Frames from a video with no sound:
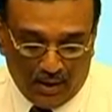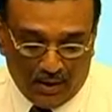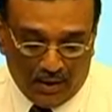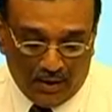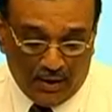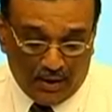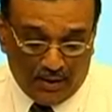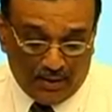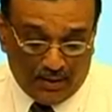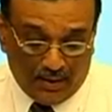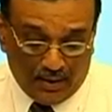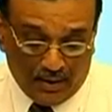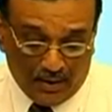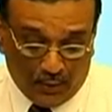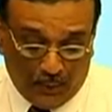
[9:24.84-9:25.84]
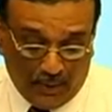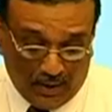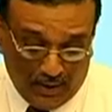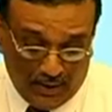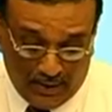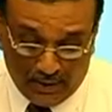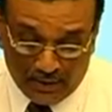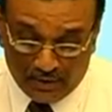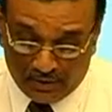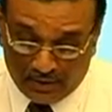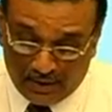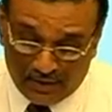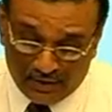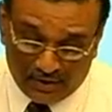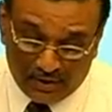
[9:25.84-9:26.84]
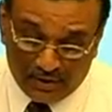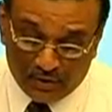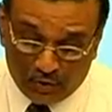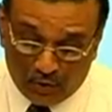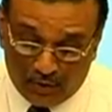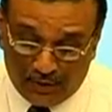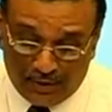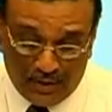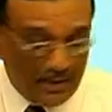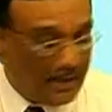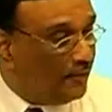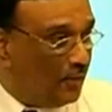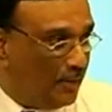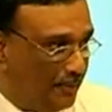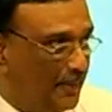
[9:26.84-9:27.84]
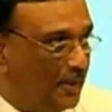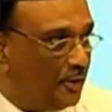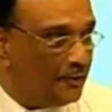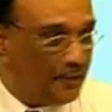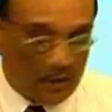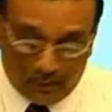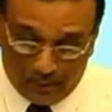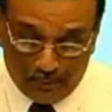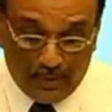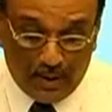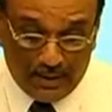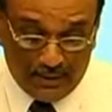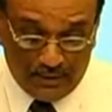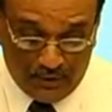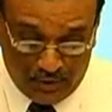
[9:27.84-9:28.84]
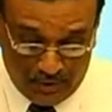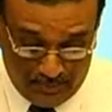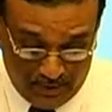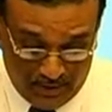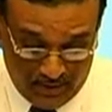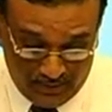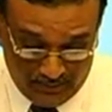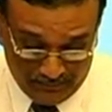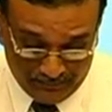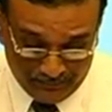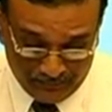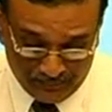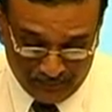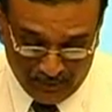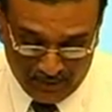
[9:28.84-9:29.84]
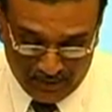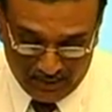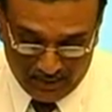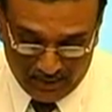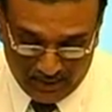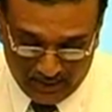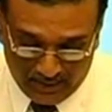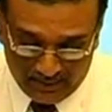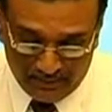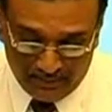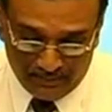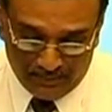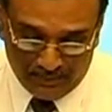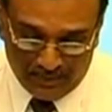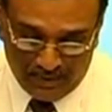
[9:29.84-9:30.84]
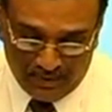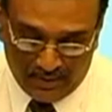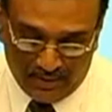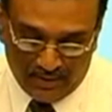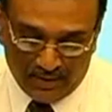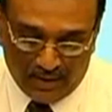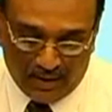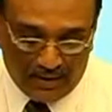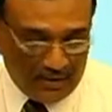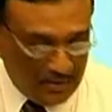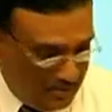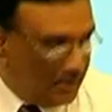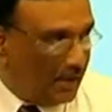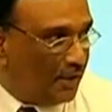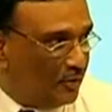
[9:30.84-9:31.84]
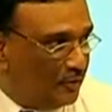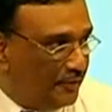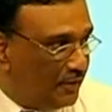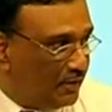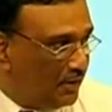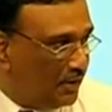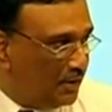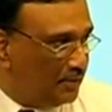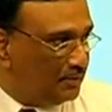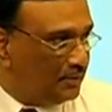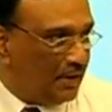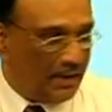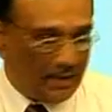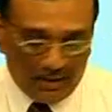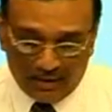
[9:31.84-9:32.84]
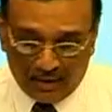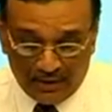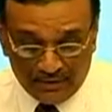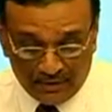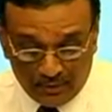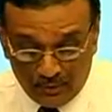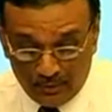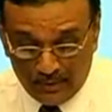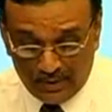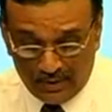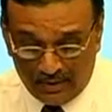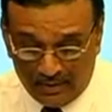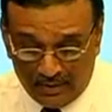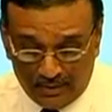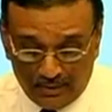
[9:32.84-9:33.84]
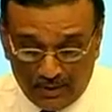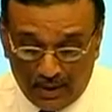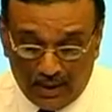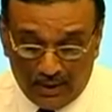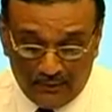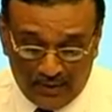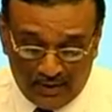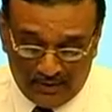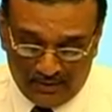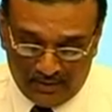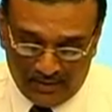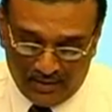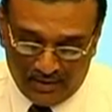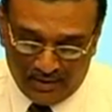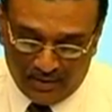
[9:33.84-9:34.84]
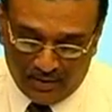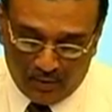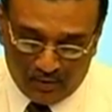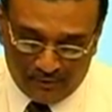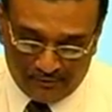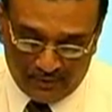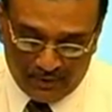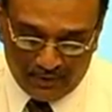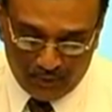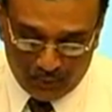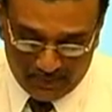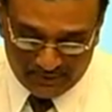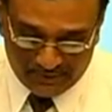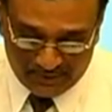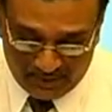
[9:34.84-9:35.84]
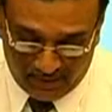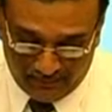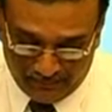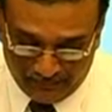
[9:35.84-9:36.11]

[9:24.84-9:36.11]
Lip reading: He quickly traced the historical development of the Autobahn in Germany and under Adolf Hitler and under Eisenhower, the highway of USA.